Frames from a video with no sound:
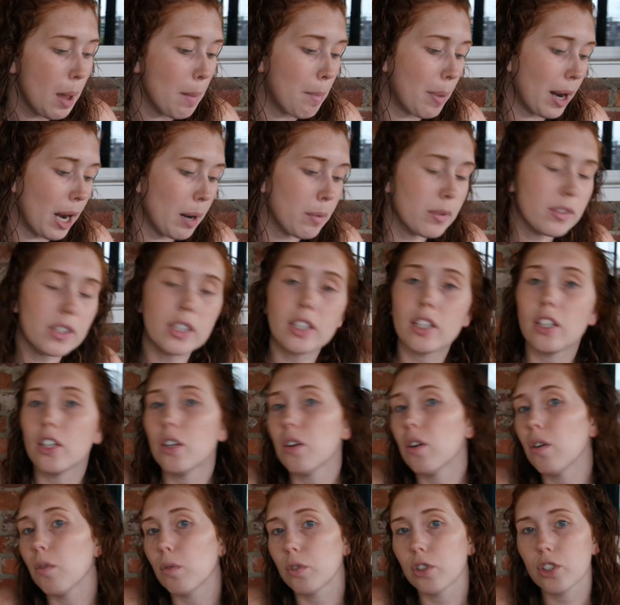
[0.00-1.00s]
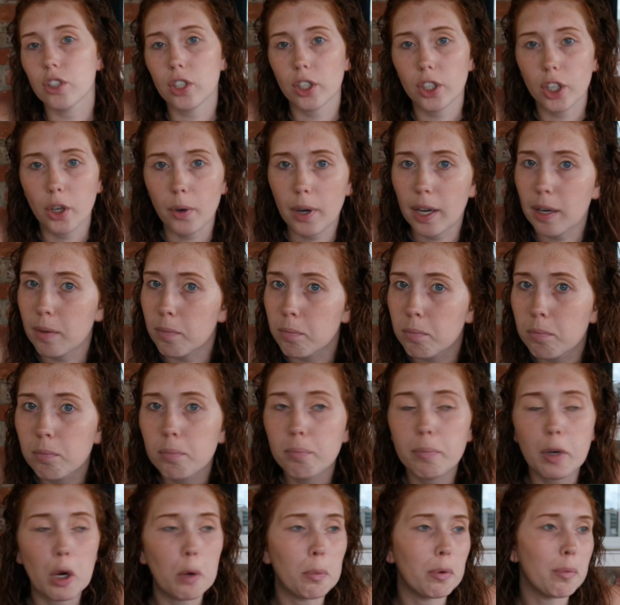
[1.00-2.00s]
but I was like, you know what, we're just gonna go in,
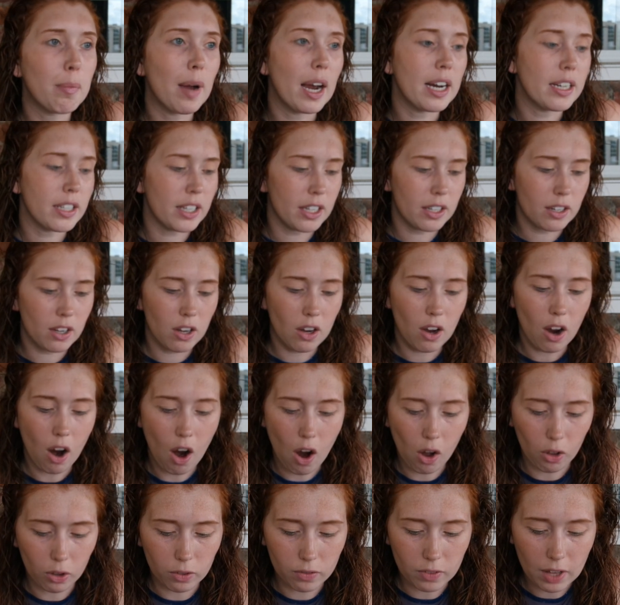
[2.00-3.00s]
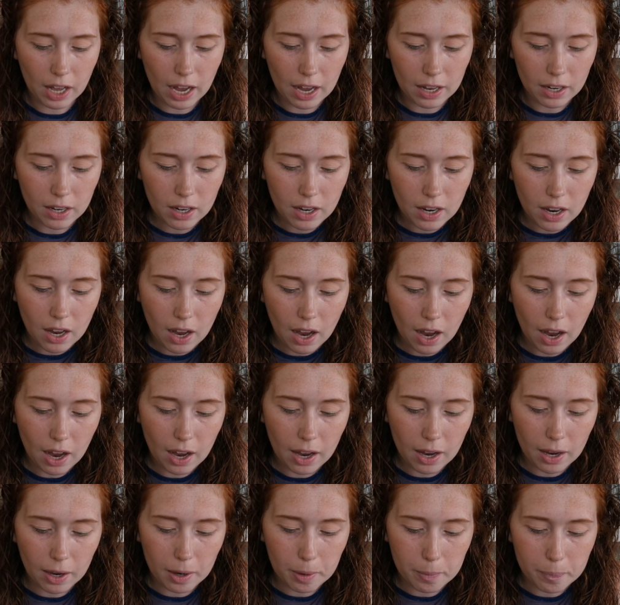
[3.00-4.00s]
be open-minded, all of
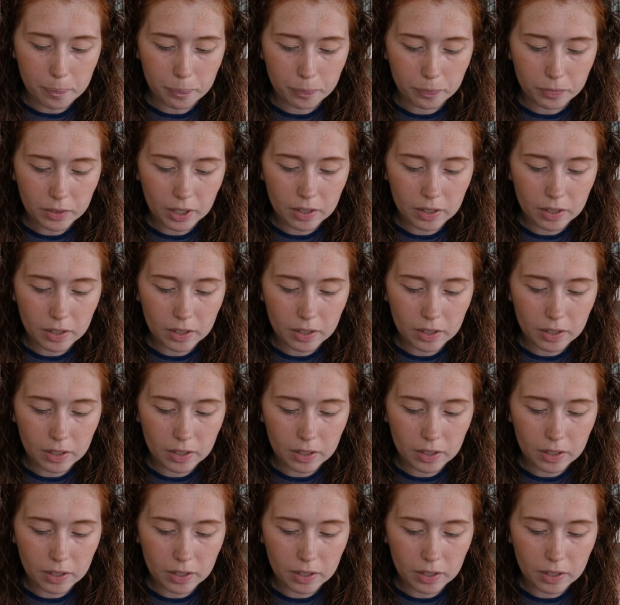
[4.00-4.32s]
that.